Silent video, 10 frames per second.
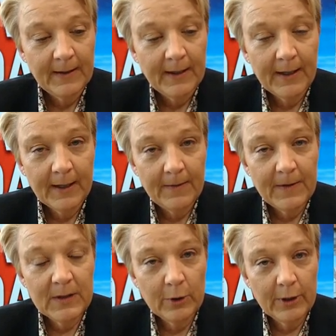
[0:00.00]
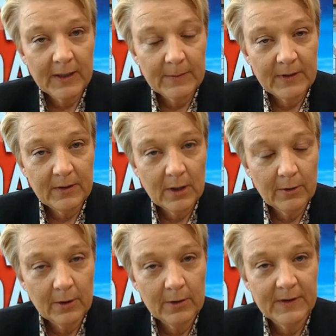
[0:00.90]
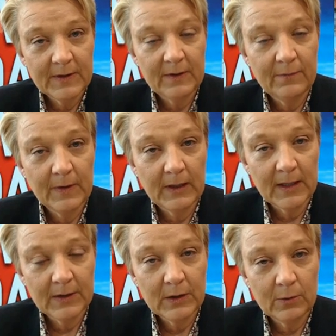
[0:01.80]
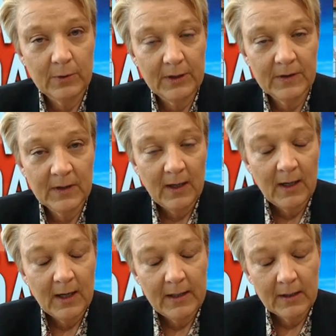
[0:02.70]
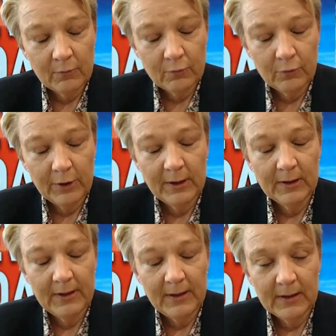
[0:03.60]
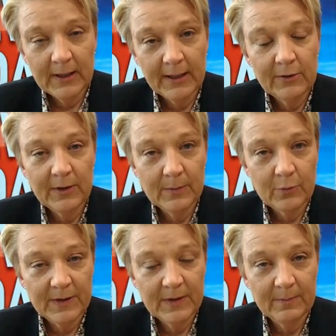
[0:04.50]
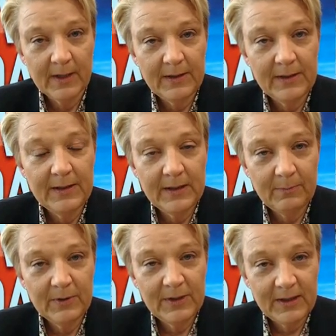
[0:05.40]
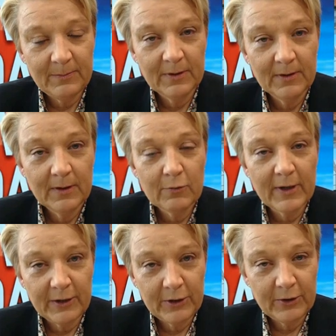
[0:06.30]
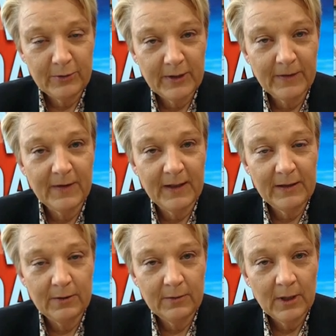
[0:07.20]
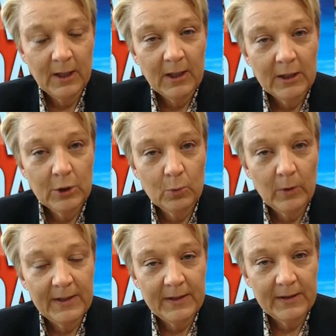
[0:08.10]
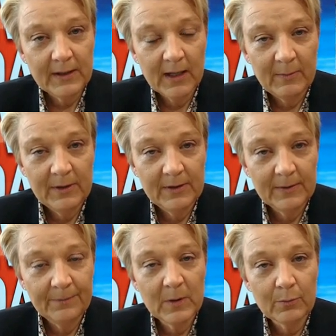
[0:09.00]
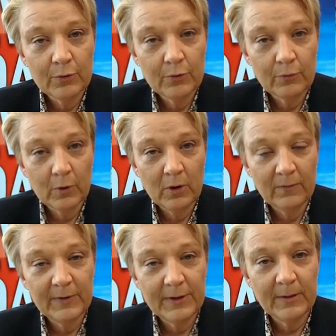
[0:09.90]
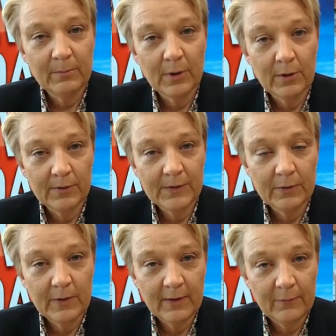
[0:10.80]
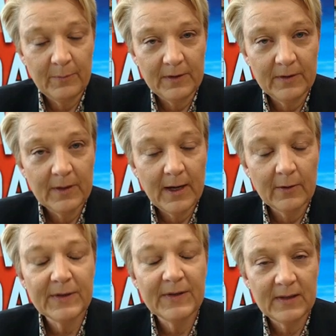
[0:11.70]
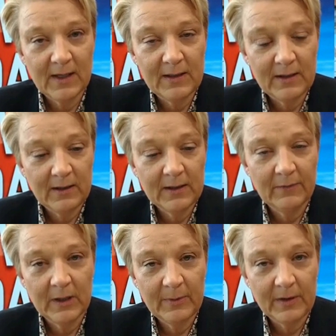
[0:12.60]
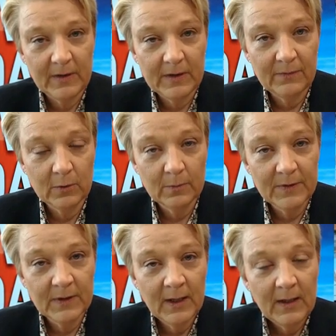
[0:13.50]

This work has been going on, as I said, for the last 2 weeks, and I'd really like to express my deep, deep gratitude and thank you to Wendy Diamond, Prue Rolfe and Tim Burrows, who have been outstanding in developing these forms.